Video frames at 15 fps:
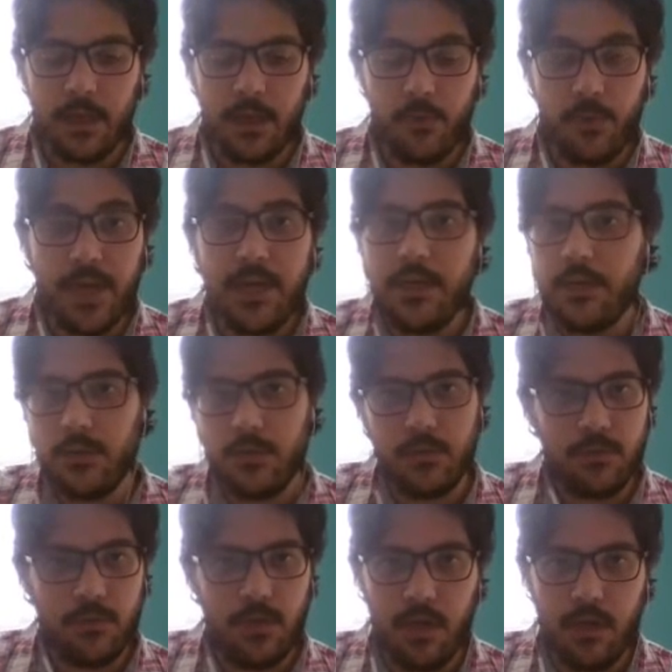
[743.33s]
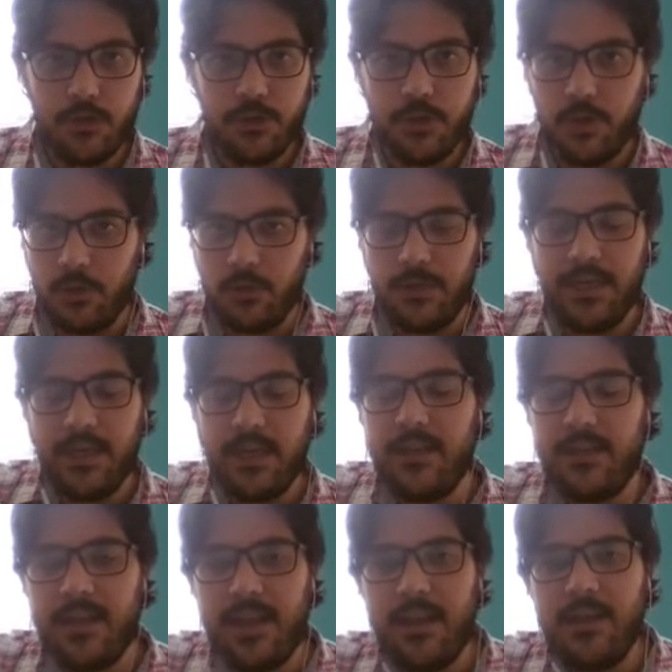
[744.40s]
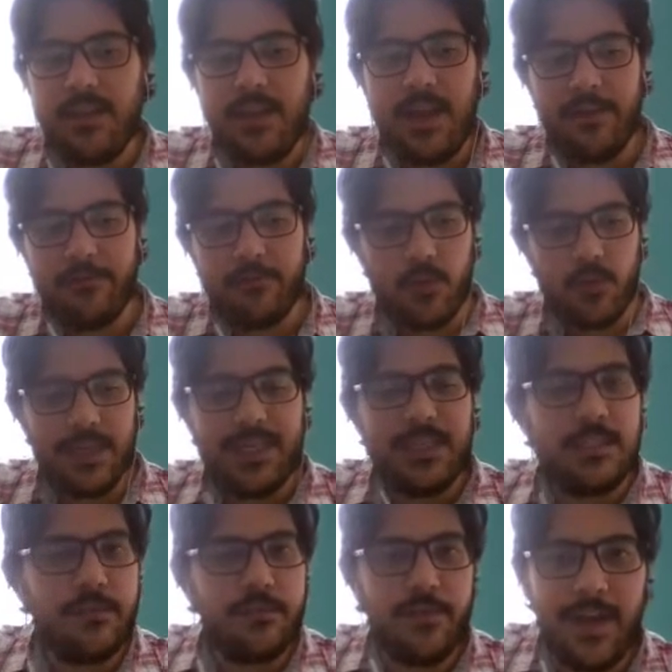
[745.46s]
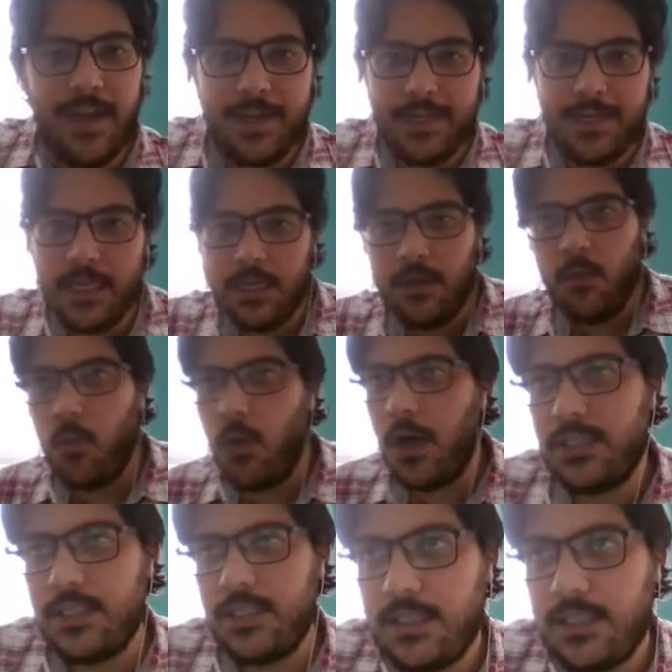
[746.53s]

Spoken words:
radio show, and they have to identify what